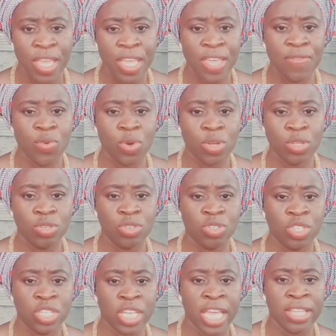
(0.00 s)
If you want to
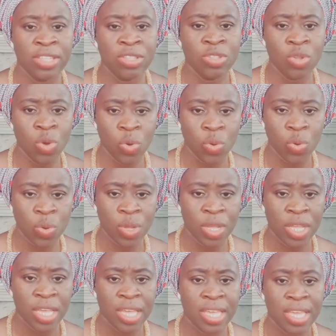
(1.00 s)
say no
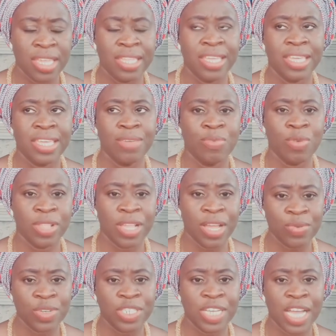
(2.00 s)
in the Igbo
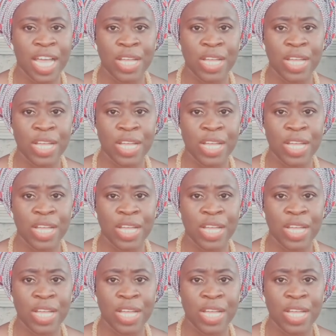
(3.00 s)
language,